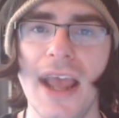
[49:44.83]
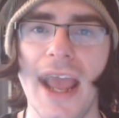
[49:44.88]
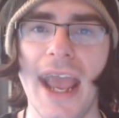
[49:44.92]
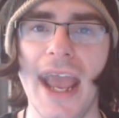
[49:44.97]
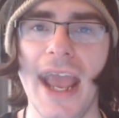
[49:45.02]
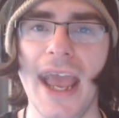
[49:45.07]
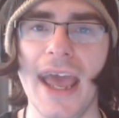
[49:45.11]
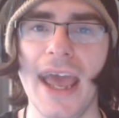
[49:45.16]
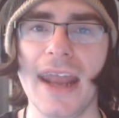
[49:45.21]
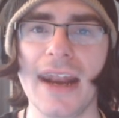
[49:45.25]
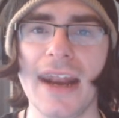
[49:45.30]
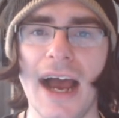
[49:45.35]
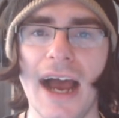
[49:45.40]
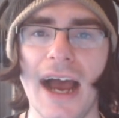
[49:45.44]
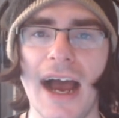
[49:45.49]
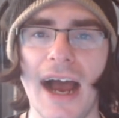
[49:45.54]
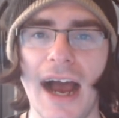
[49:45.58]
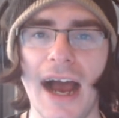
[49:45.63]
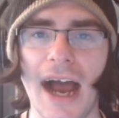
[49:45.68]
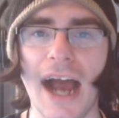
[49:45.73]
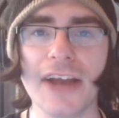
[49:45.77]
and
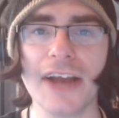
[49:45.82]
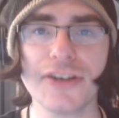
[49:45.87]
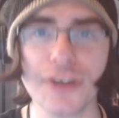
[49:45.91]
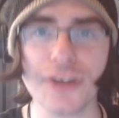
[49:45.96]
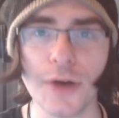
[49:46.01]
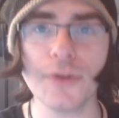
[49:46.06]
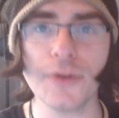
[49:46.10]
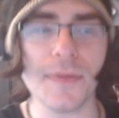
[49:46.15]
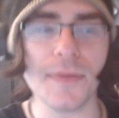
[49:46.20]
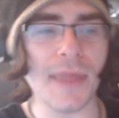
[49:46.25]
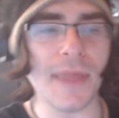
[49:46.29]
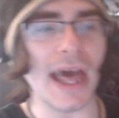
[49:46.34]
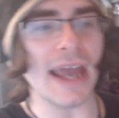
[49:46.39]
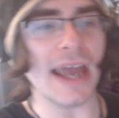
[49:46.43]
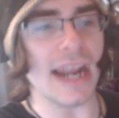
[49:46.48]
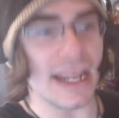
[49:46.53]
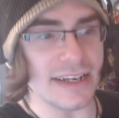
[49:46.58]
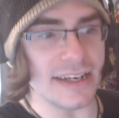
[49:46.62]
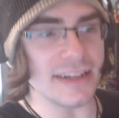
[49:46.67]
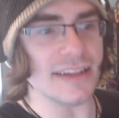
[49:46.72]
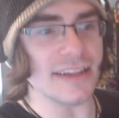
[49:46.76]
I showed them that,
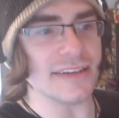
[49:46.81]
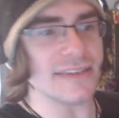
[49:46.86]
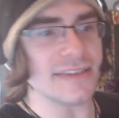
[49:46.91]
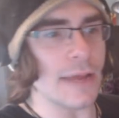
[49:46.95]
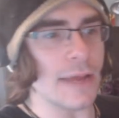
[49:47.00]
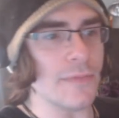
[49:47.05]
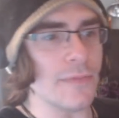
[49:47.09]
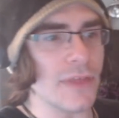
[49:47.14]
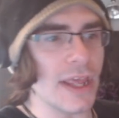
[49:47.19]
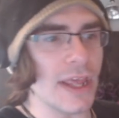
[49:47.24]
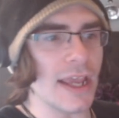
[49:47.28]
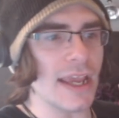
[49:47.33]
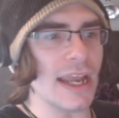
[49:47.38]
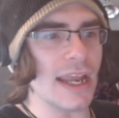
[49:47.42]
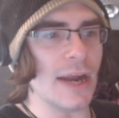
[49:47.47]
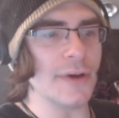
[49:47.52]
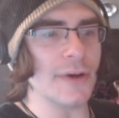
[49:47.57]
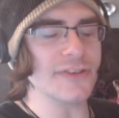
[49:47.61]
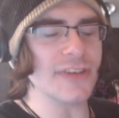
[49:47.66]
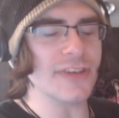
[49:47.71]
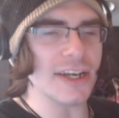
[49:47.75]
and I did the same thing, and
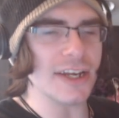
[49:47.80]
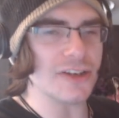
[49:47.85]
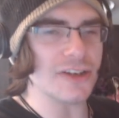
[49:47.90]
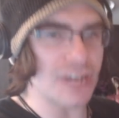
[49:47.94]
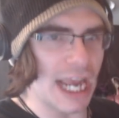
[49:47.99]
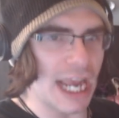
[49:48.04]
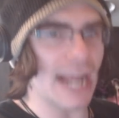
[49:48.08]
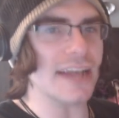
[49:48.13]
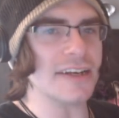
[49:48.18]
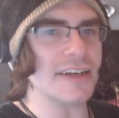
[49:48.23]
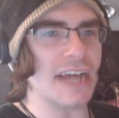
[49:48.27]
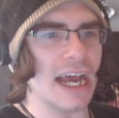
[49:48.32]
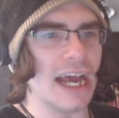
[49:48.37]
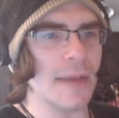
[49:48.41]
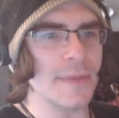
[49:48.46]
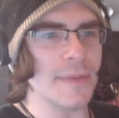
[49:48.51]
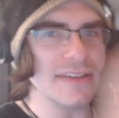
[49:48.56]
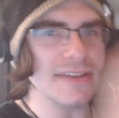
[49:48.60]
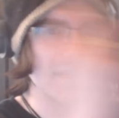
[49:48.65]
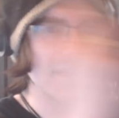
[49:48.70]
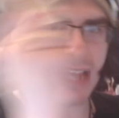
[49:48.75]
I was like, Jack of
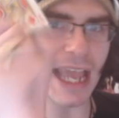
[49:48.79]
Diamonds.